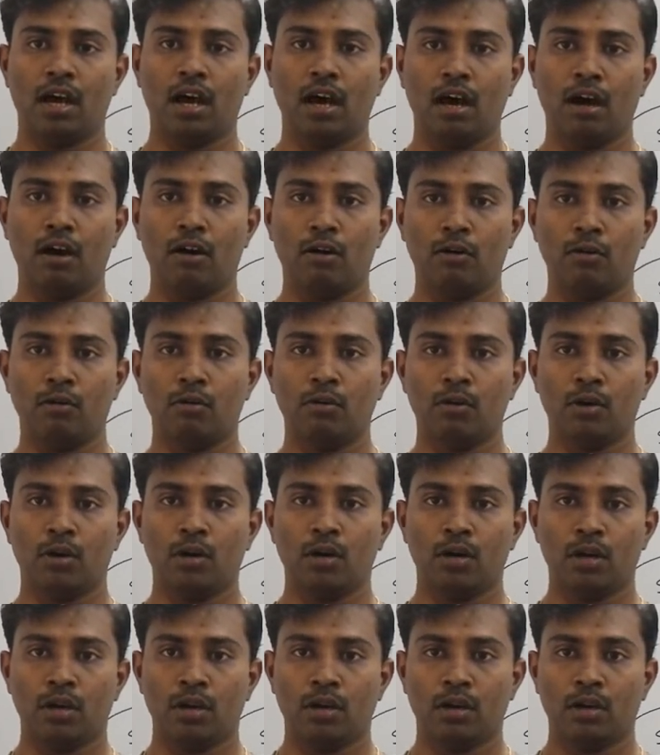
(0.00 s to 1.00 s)
how
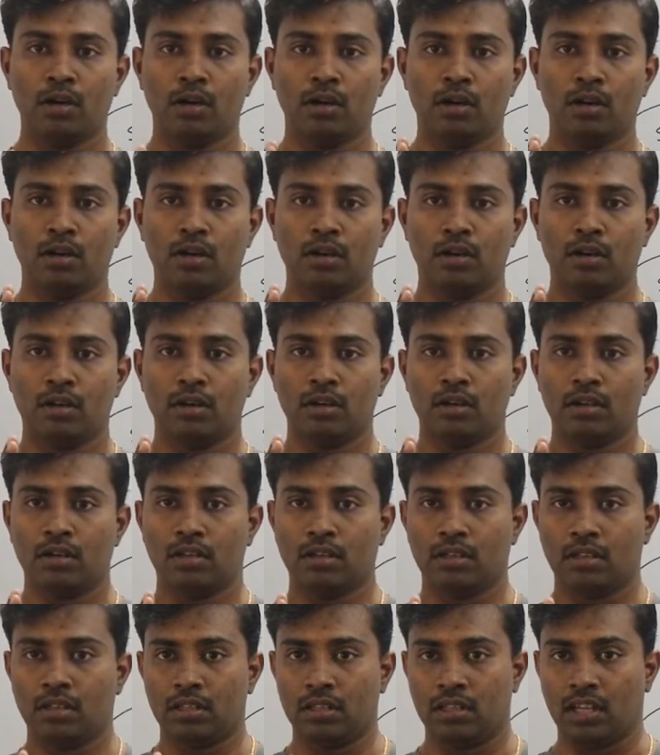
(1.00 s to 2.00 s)

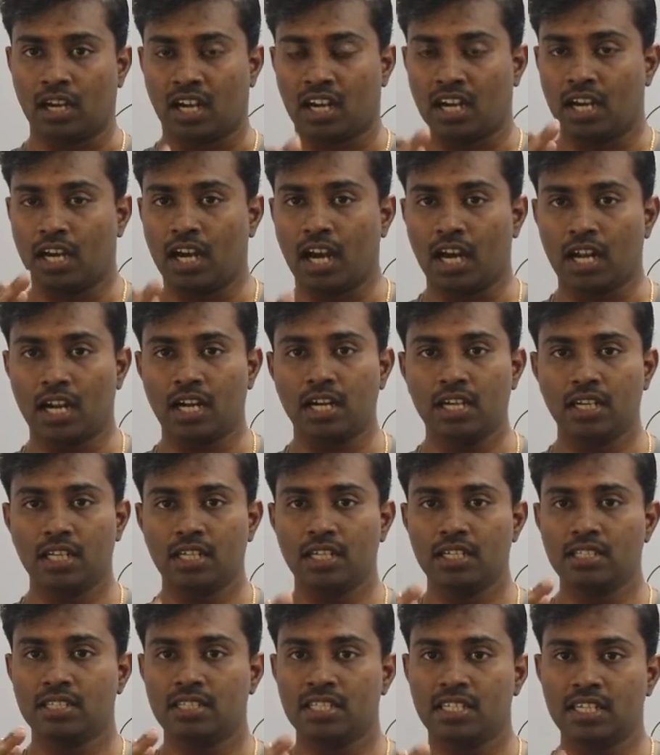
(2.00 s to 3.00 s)
the current
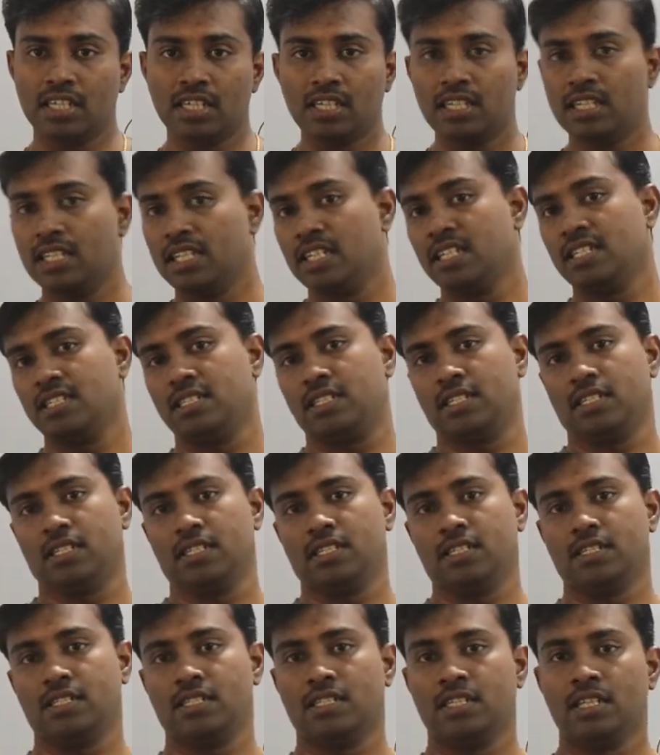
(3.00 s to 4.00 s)
is
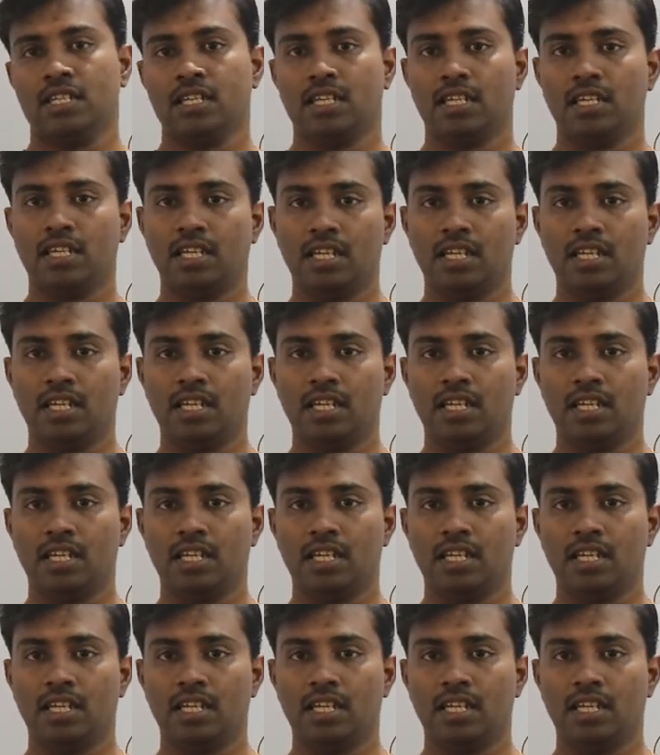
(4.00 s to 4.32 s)
increases